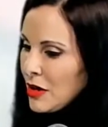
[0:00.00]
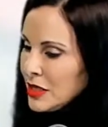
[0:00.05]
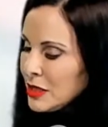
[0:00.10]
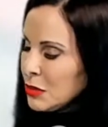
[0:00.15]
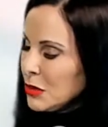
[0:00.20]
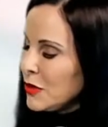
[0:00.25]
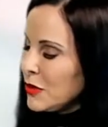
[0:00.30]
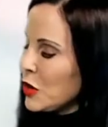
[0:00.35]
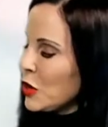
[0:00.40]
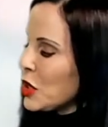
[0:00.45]

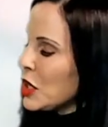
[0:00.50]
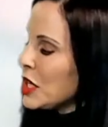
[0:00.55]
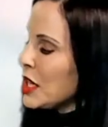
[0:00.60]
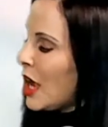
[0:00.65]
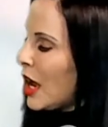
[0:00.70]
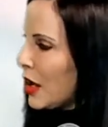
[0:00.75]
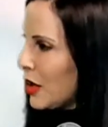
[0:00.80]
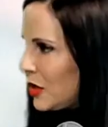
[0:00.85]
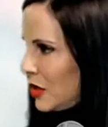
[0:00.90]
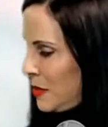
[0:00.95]
some of your
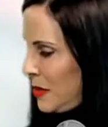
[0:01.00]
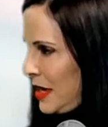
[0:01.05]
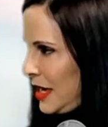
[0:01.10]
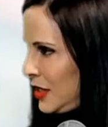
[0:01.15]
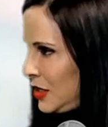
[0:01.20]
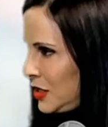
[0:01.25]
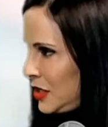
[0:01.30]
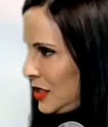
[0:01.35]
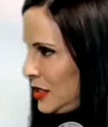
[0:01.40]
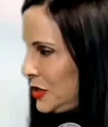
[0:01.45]
younger
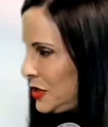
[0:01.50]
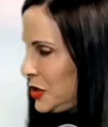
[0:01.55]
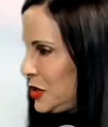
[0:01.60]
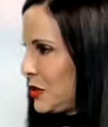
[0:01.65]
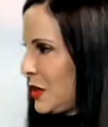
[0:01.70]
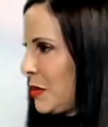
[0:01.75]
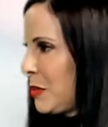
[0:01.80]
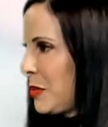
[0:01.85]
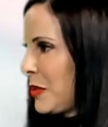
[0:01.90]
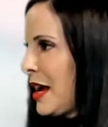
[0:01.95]
patients
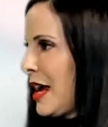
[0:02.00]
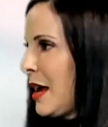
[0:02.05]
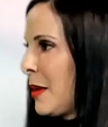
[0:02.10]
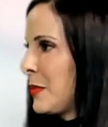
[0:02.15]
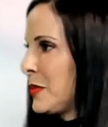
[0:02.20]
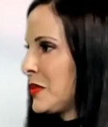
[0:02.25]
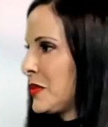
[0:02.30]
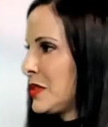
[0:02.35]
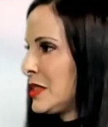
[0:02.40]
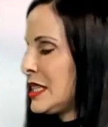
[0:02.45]
who are
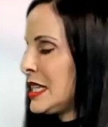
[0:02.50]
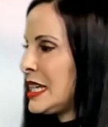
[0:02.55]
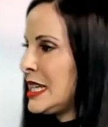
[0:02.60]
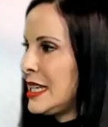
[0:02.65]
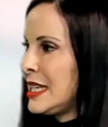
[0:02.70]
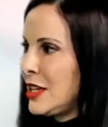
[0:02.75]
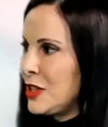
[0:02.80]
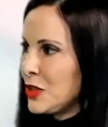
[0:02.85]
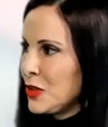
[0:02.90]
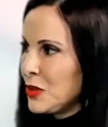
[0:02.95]
perhaps
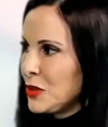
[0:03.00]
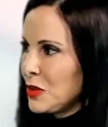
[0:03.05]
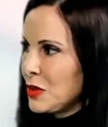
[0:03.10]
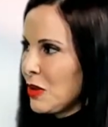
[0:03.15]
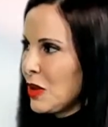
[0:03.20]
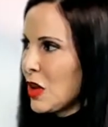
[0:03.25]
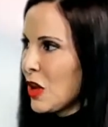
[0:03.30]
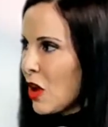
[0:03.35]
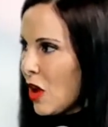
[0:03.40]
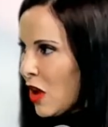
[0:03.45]
teenagers
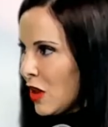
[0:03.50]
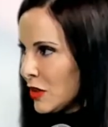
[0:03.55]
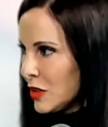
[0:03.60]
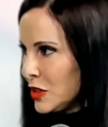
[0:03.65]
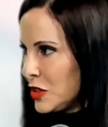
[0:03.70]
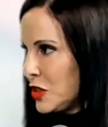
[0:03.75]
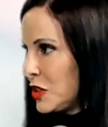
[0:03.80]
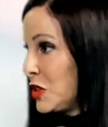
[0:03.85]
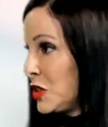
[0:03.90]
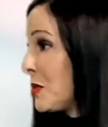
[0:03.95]
or in
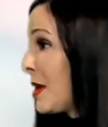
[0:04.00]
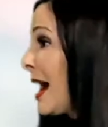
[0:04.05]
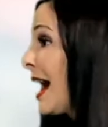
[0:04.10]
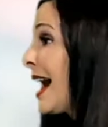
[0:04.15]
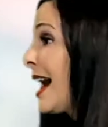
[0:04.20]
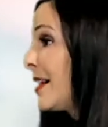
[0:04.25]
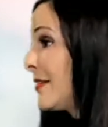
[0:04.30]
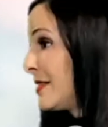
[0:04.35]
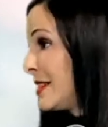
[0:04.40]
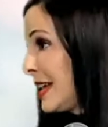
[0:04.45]
college and who
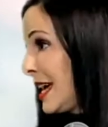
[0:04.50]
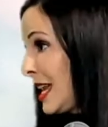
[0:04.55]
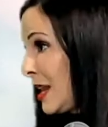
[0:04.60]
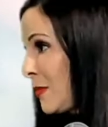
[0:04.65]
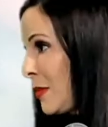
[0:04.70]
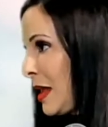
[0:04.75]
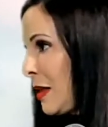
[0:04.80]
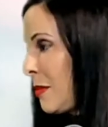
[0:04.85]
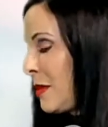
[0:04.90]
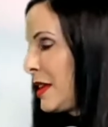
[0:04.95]
haven't had a
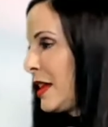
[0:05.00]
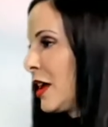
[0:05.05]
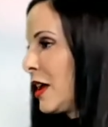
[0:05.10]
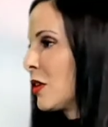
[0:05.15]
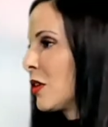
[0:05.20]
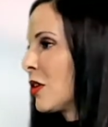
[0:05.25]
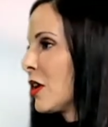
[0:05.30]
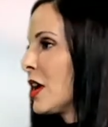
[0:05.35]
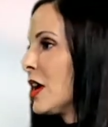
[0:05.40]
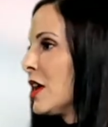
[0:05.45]
baby
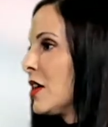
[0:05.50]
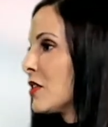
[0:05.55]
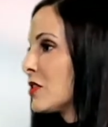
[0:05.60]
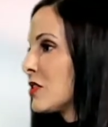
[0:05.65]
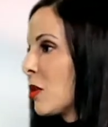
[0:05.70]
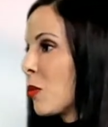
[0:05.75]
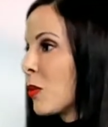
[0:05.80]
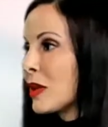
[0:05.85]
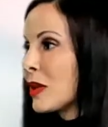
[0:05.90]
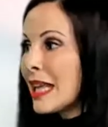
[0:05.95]
yet, or
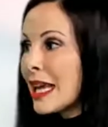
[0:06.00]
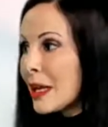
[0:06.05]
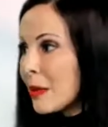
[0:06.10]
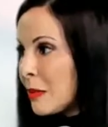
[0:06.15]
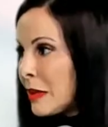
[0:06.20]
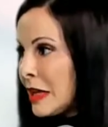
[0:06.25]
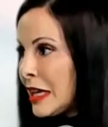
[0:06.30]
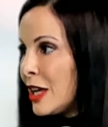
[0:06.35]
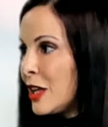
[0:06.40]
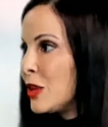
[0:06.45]
someone like
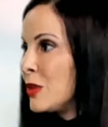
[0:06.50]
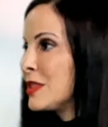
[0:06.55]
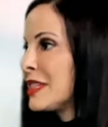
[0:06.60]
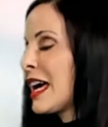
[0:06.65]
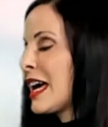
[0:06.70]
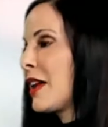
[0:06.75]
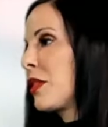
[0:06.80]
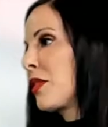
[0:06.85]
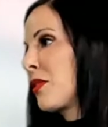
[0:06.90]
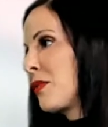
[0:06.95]
me who's
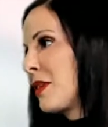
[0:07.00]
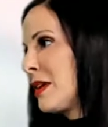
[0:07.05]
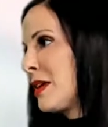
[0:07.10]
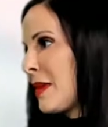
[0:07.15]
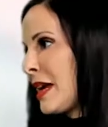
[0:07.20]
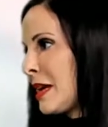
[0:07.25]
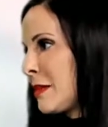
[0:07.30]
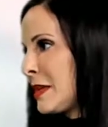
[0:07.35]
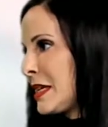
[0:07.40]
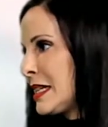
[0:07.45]
had 3
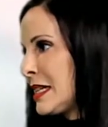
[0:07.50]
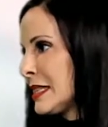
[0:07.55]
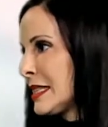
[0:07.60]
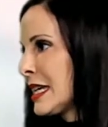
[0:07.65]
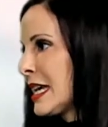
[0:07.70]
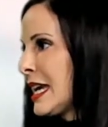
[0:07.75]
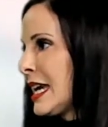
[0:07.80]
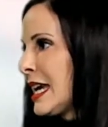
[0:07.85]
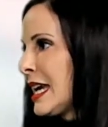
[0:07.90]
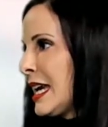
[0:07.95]
babies,
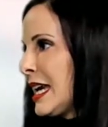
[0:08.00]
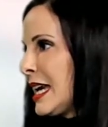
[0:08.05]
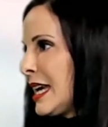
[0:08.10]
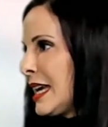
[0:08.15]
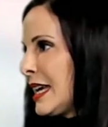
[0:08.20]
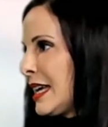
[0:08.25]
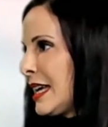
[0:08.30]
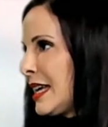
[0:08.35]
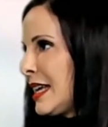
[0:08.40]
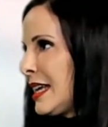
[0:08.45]

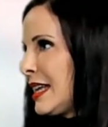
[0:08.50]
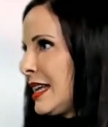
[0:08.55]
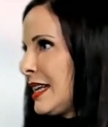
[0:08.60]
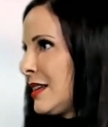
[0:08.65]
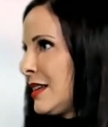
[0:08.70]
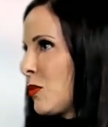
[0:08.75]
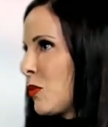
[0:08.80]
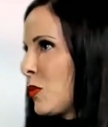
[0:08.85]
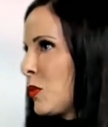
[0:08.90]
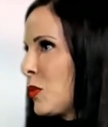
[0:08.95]

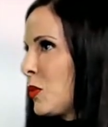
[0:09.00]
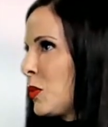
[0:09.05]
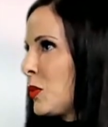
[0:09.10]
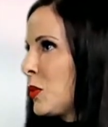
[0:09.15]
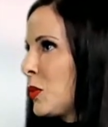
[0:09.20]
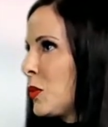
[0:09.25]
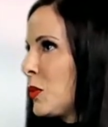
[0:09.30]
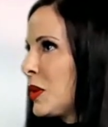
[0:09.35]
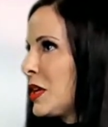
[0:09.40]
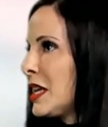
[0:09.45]

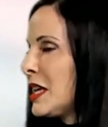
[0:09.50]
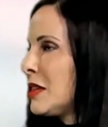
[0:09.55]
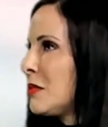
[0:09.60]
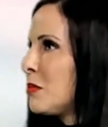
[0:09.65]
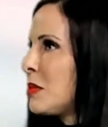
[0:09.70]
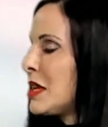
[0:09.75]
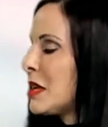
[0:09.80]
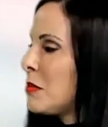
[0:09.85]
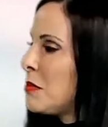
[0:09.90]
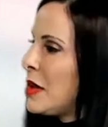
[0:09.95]
would
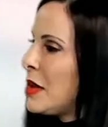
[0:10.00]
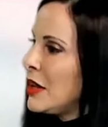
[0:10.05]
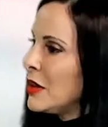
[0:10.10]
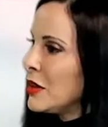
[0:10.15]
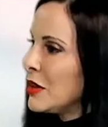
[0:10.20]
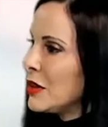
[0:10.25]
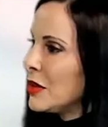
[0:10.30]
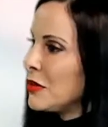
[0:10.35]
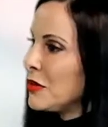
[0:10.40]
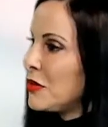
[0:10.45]
it be a
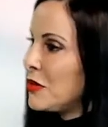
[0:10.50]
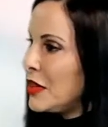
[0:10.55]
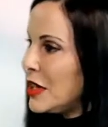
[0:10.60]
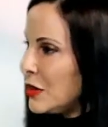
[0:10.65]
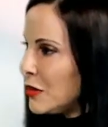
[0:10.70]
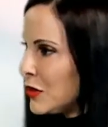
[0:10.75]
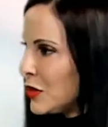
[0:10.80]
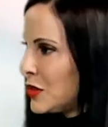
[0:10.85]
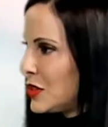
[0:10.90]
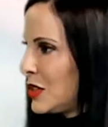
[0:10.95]
better
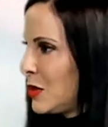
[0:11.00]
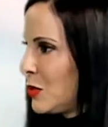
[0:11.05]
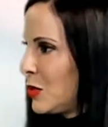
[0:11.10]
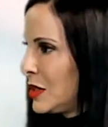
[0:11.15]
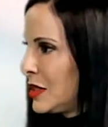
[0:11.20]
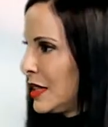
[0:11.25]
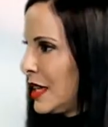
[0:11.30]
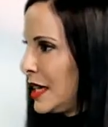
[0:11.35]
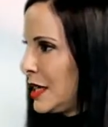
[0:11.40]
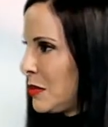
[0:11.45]
fit for
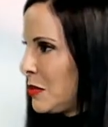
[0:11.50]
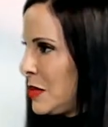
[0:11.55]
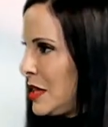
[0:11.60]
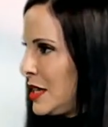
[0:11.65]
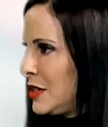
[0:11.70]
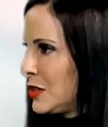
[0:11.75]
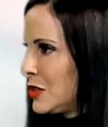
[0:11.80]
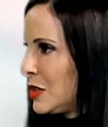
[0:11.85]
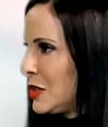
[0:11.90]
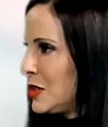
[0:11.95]
someone like
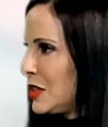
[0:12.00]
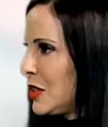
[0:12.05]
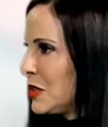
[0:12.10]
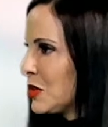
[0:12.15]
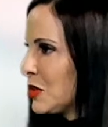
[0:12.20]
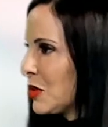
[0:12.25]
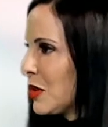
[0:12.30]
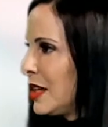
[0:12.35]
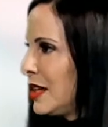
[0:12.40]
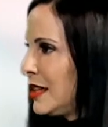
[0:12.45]
me? Is
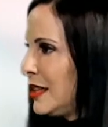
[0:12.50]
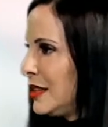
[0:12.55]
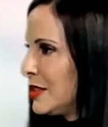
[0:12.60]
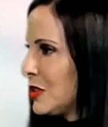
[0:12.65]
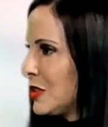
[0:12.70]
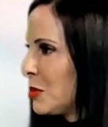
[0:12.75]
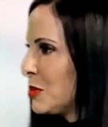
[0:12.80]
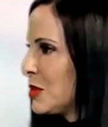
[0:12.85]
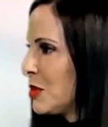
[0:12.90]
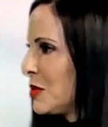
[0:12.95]
there, in
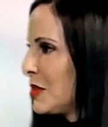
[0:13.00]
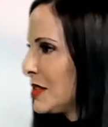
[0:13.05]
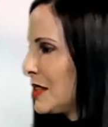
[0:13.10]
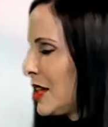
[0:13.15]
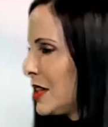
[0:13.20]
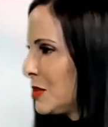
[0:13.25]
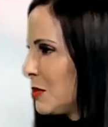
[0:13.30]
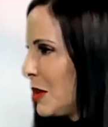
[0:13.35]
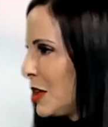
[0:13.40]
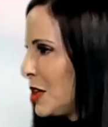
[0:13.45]
terms of the
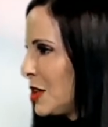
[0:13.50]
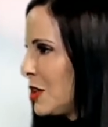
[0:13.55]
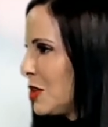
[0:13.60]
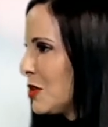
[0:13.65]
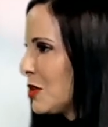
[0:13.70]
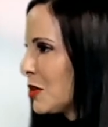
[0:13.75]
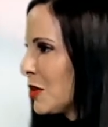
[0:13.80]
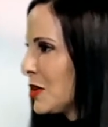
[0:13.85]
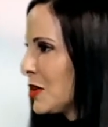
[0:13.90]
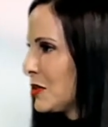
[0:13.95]
size of my
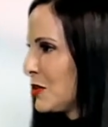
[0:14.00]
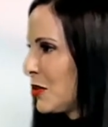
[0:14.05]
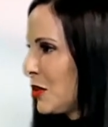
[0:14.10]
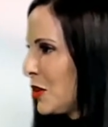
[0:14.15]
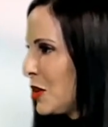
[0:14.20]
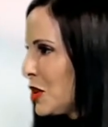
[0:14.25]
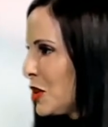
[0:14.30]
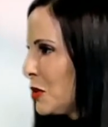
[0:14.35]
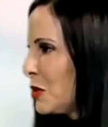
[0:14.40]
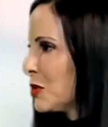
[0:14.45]
uterus, for
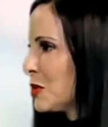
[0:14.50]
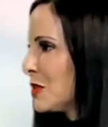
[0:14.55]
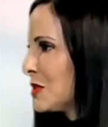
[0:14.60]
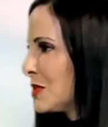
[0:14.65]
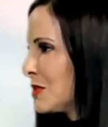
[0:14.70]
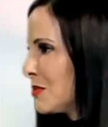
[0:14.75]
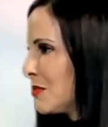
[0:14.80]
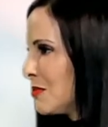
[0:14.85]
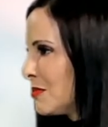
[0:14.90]
a uterus that's